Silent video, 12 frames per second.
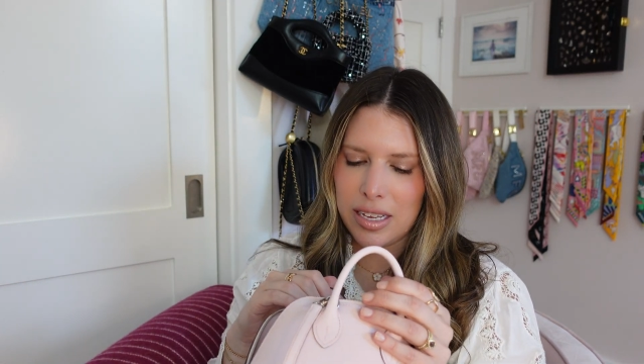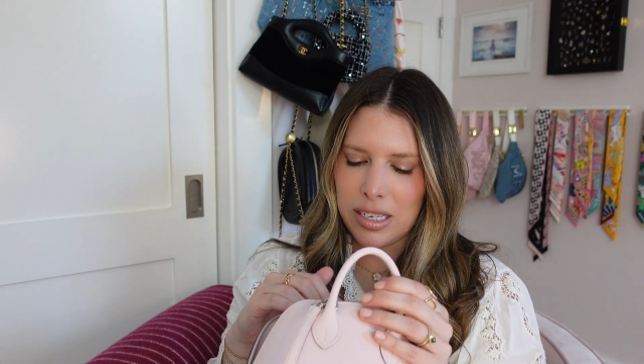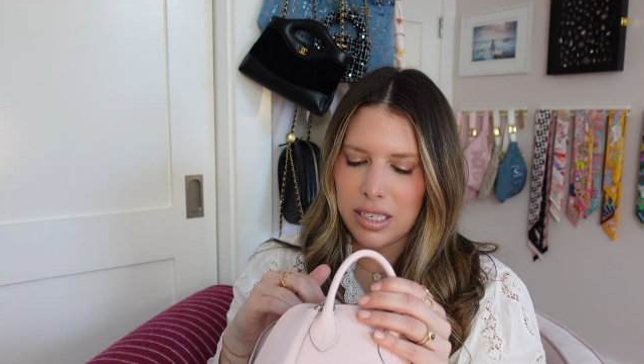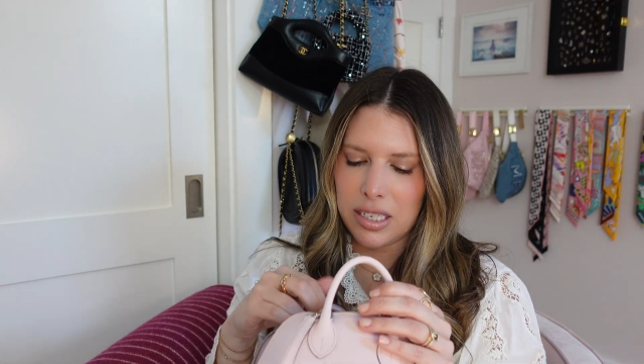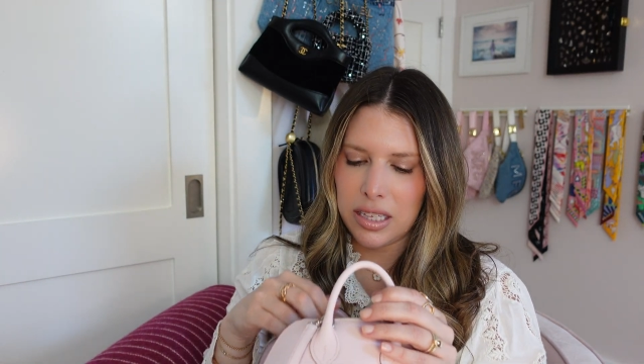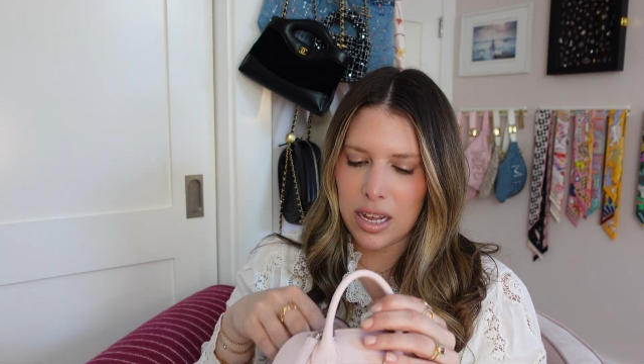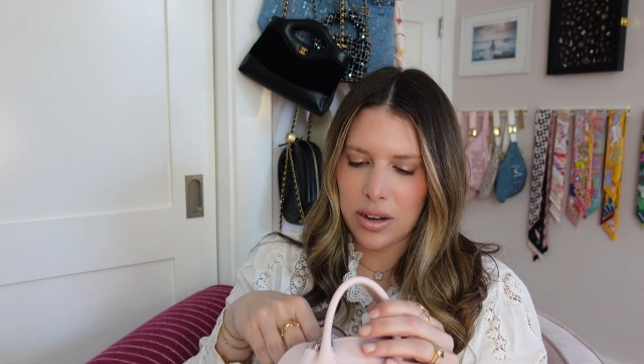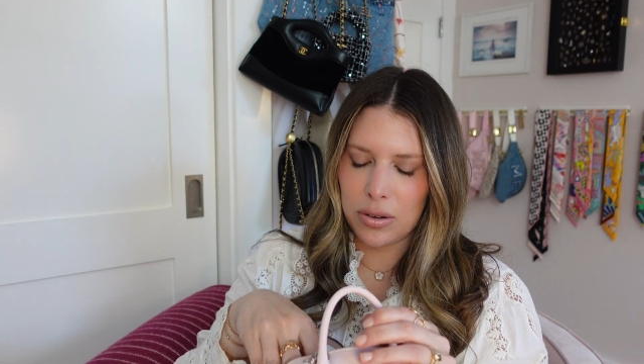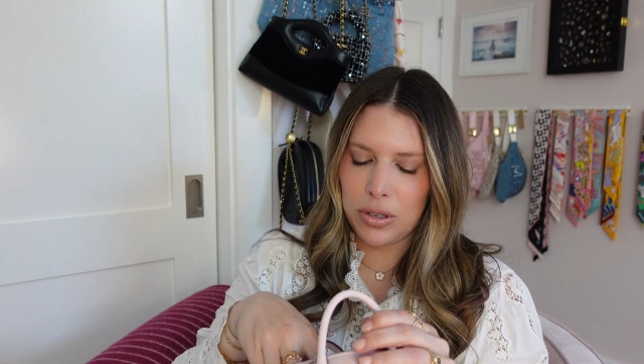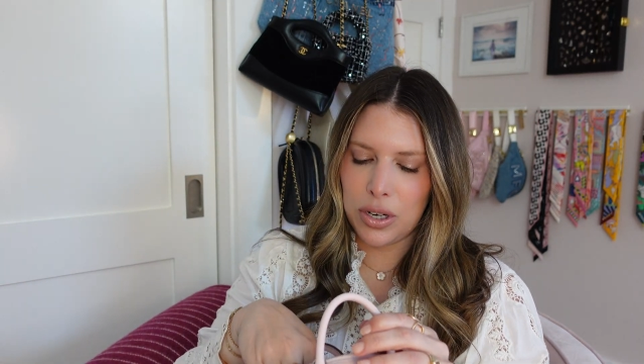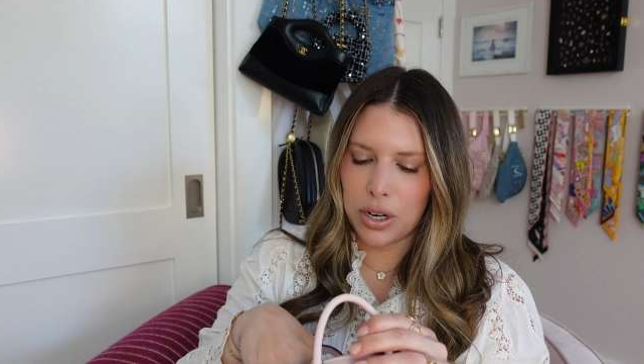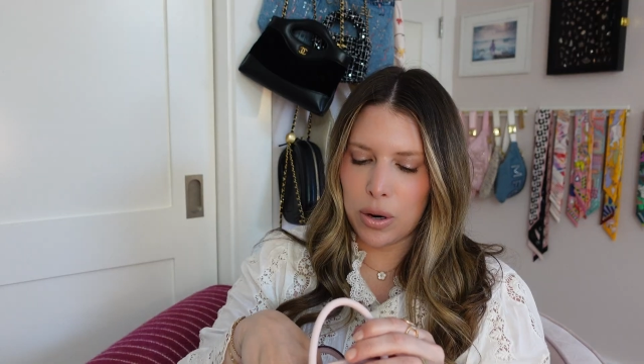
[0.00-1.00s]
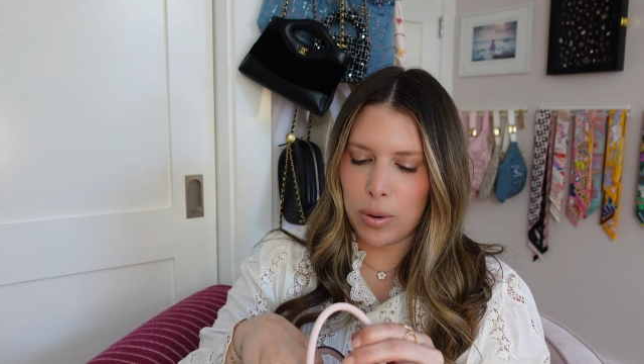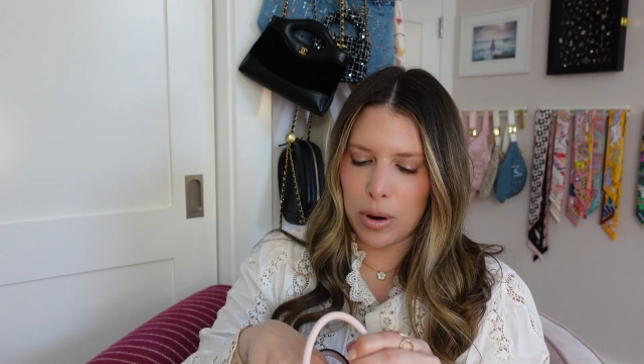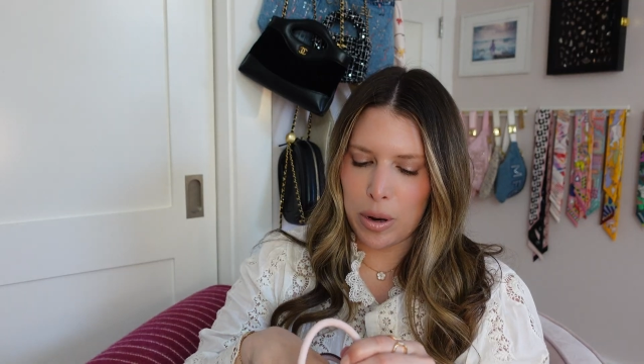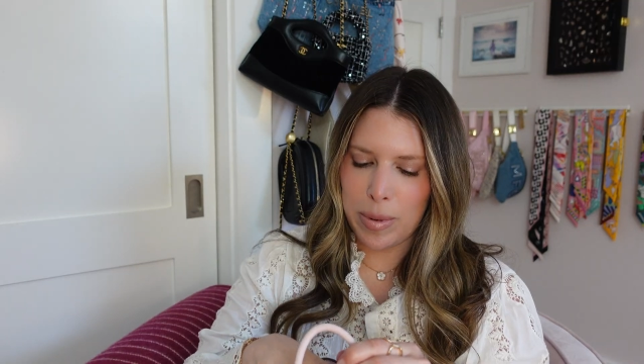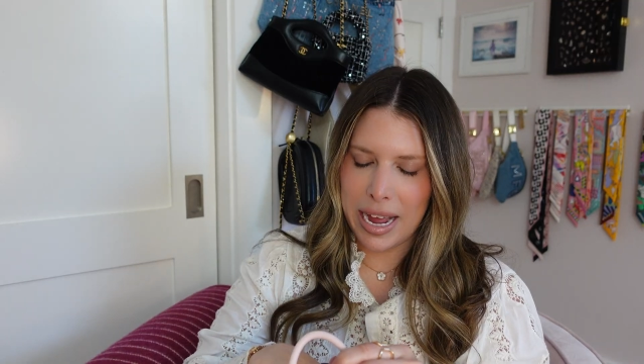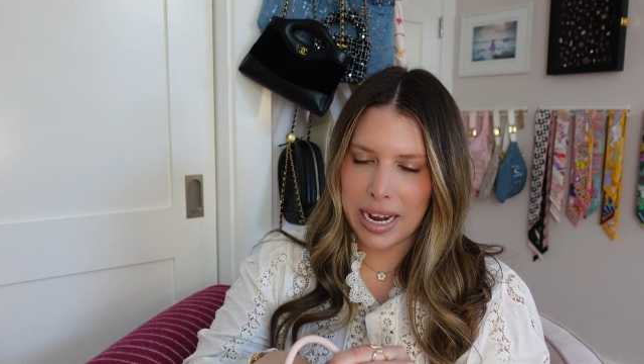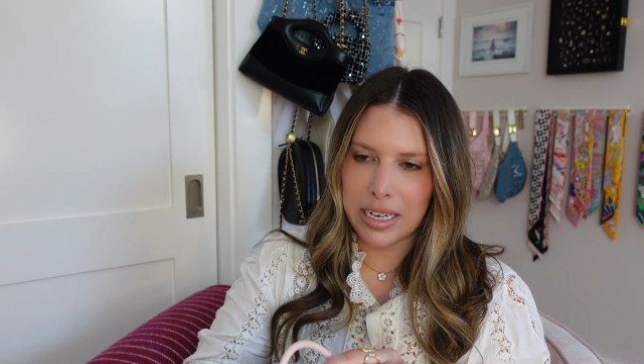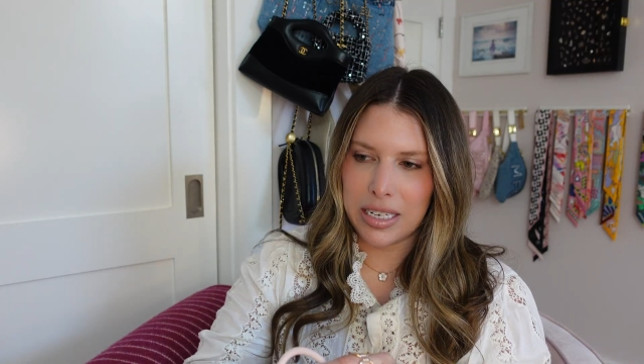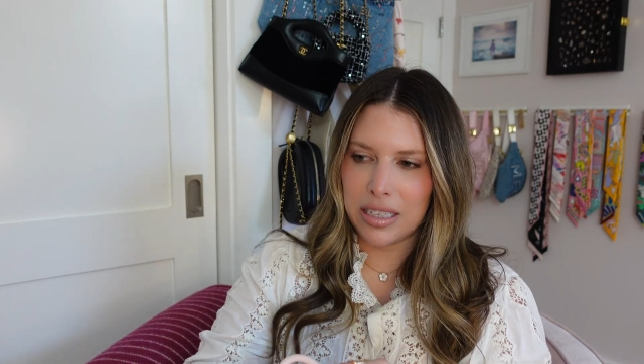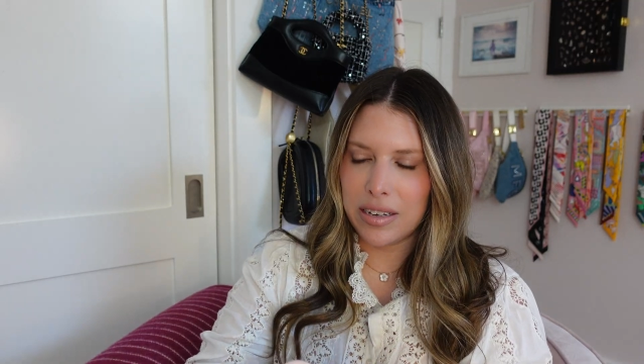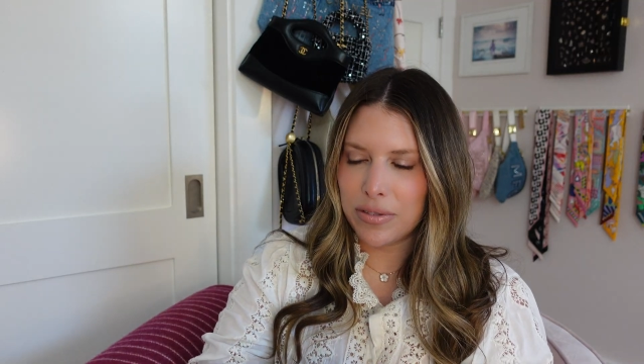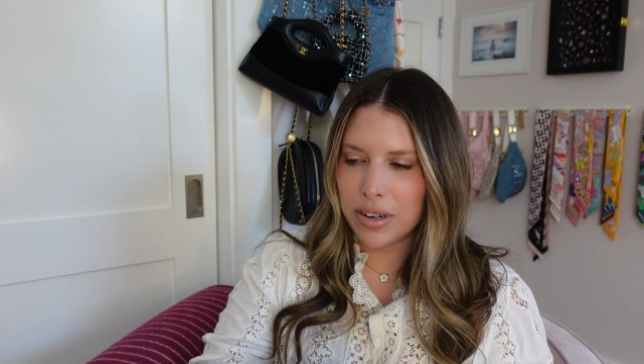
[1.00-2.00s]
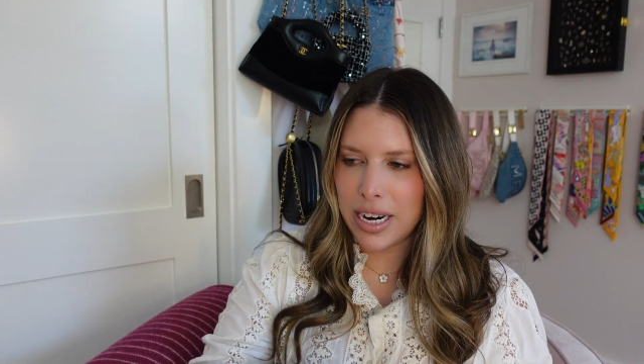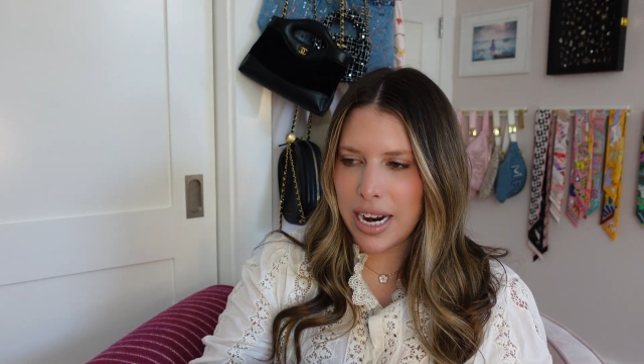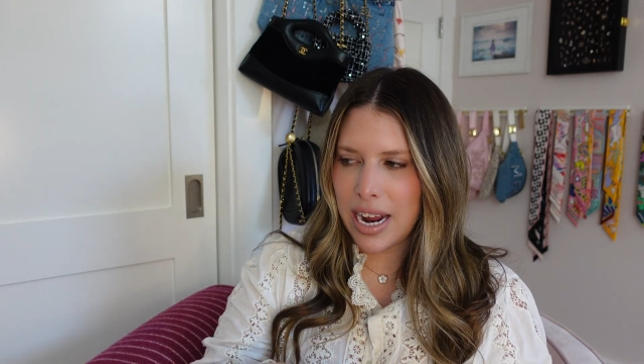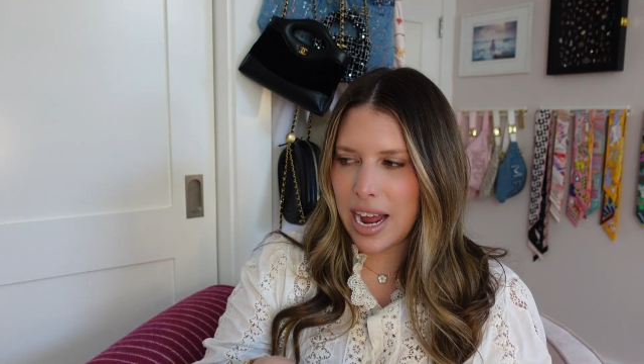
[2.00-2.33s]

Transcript: slows your quota bag delivery.